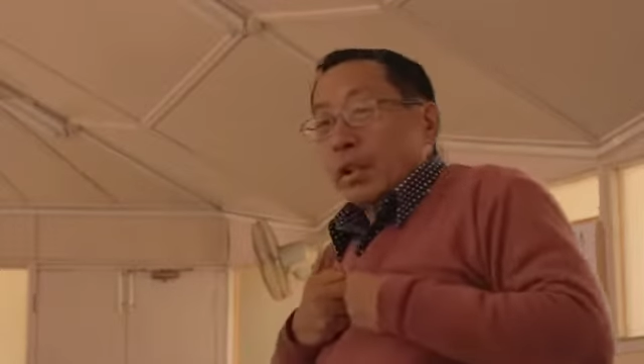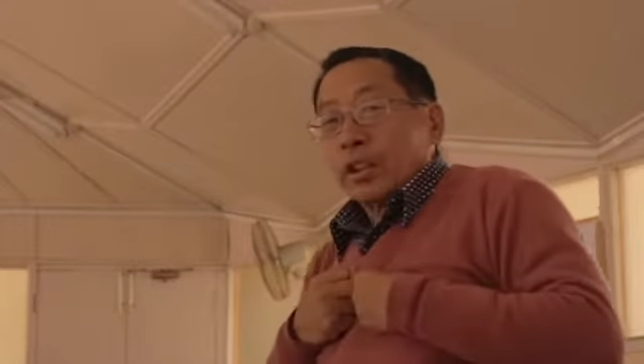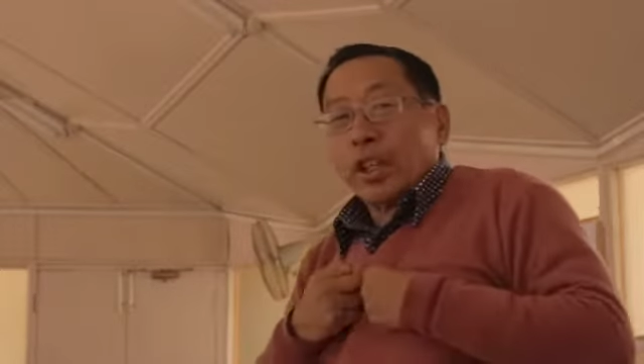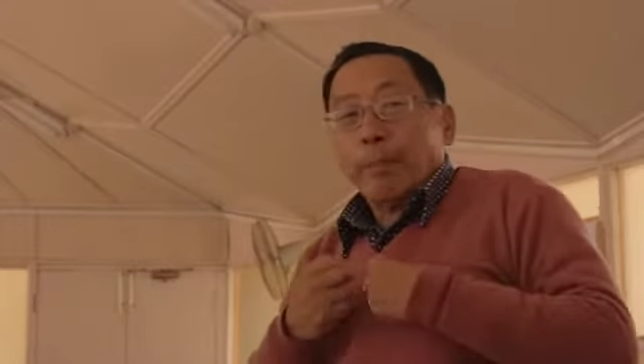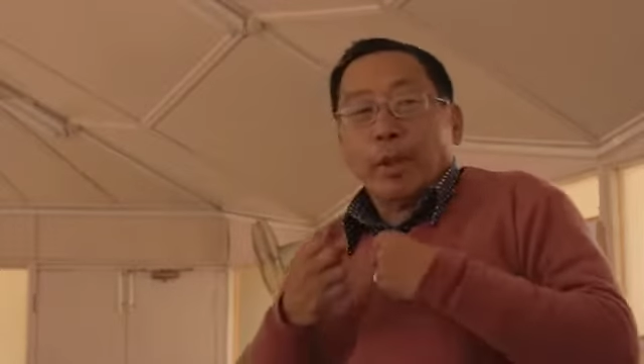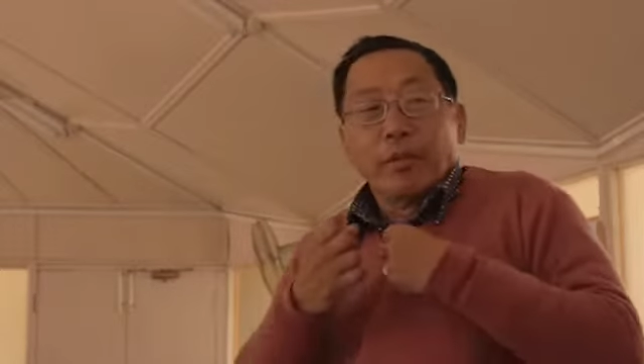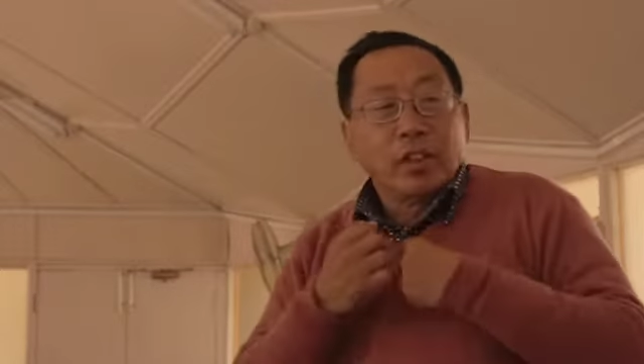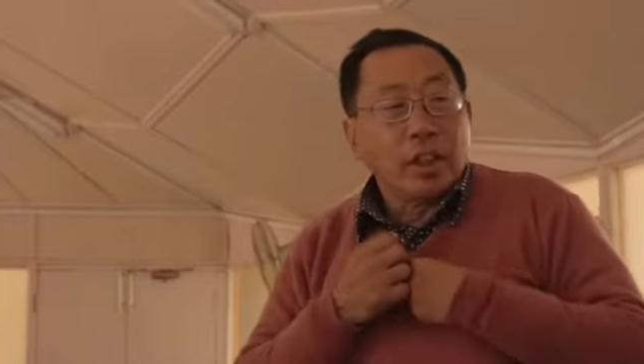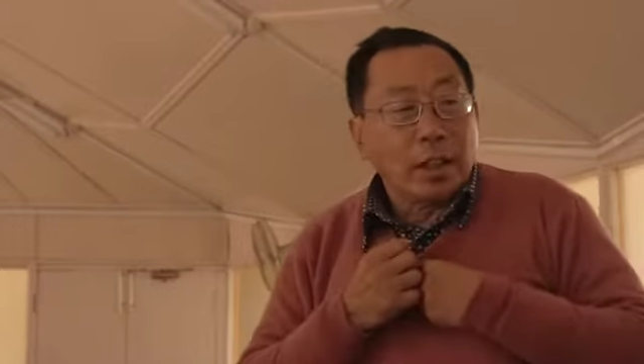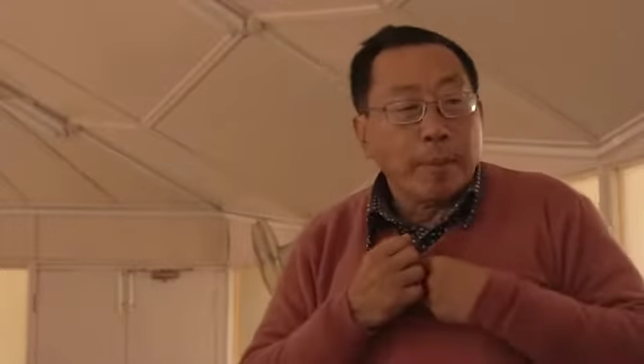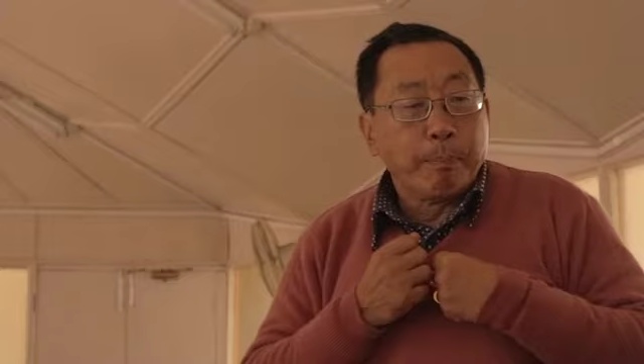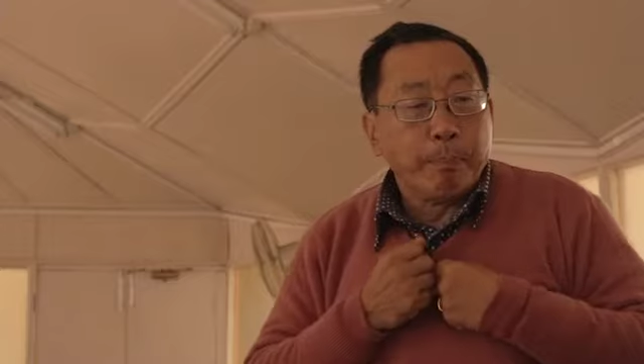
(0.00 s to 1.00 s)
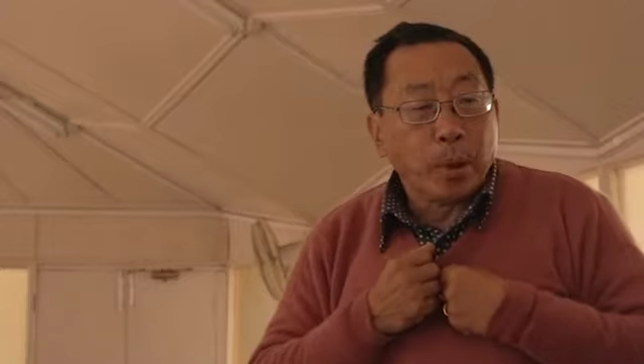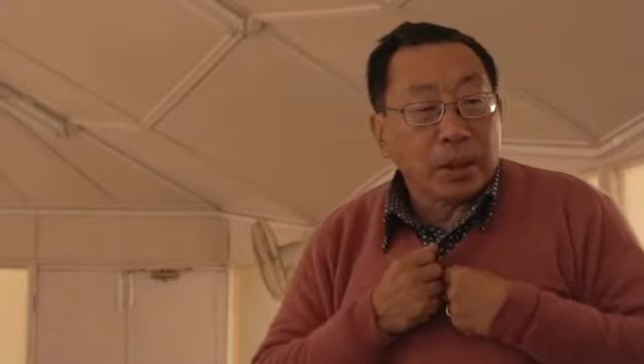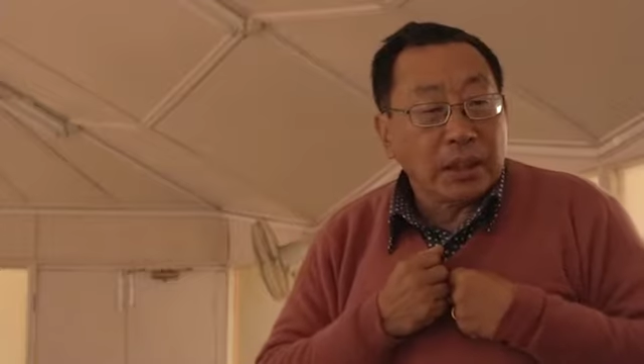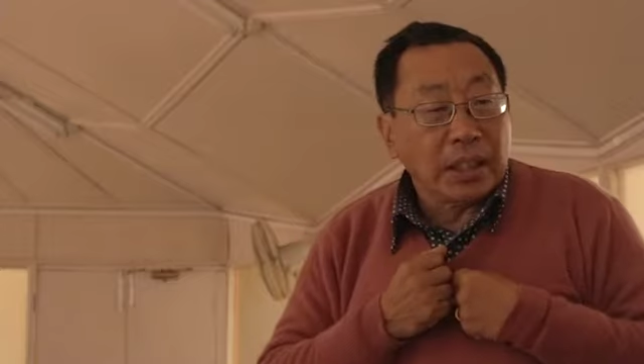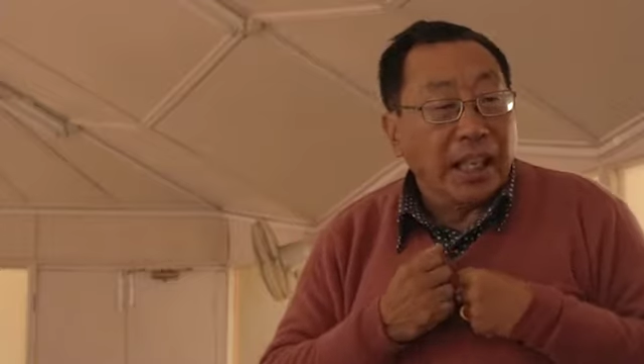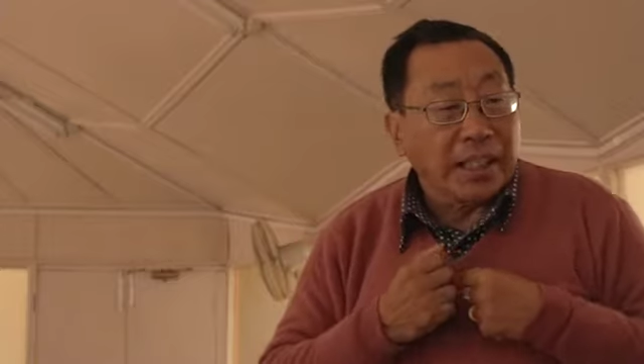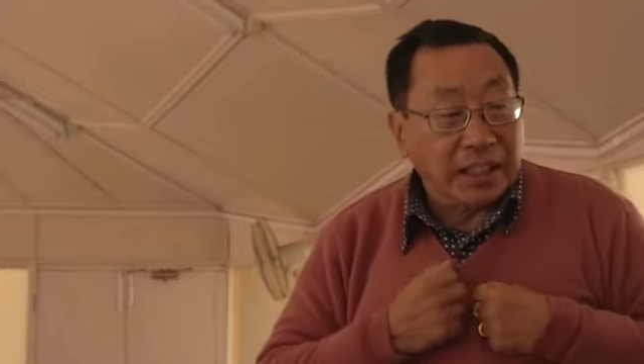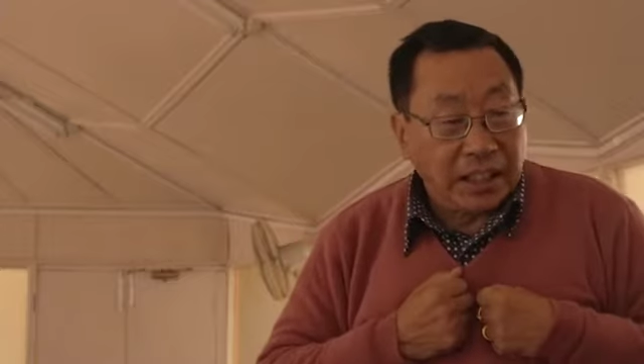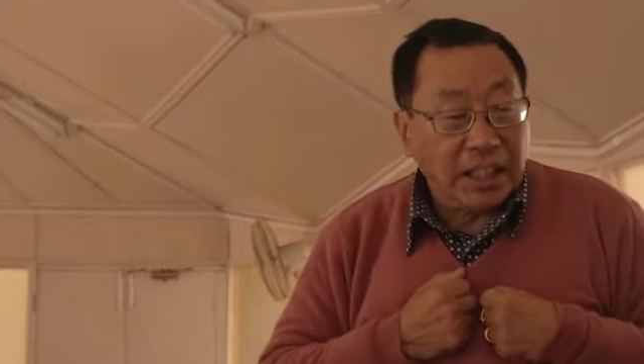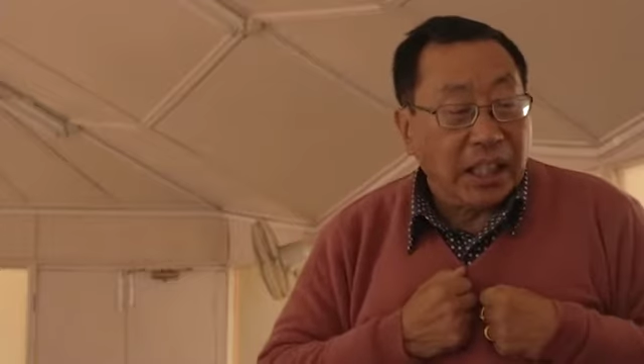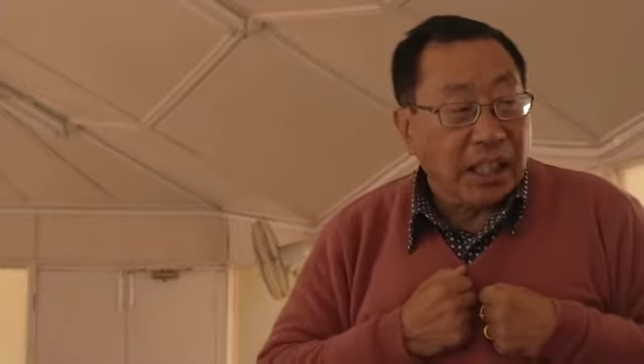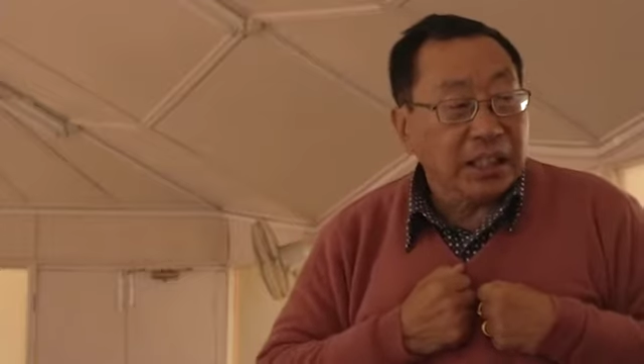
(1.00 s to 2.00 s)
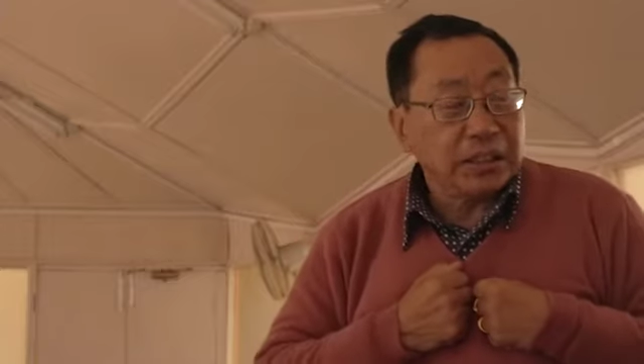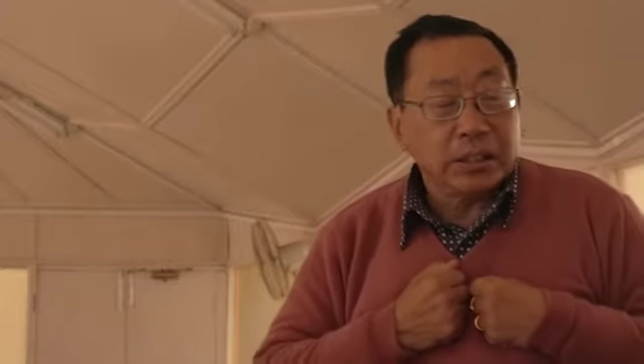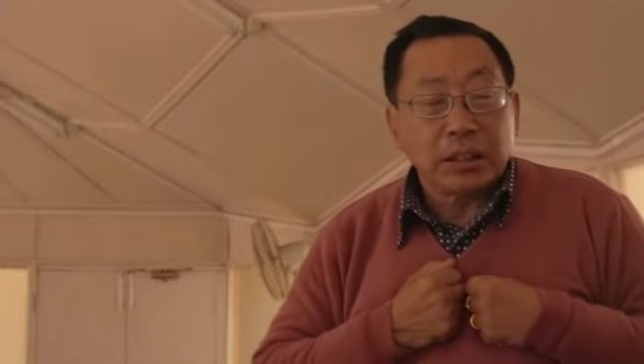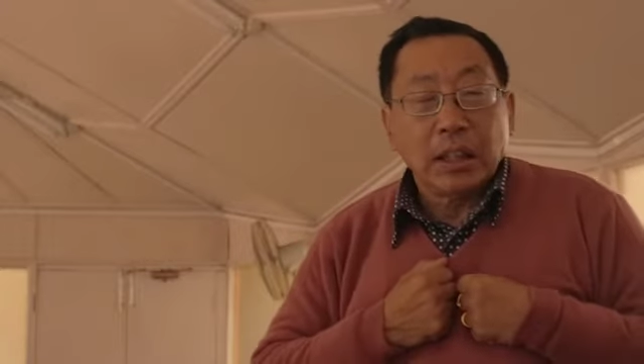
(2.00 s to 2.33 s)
some of the important ideas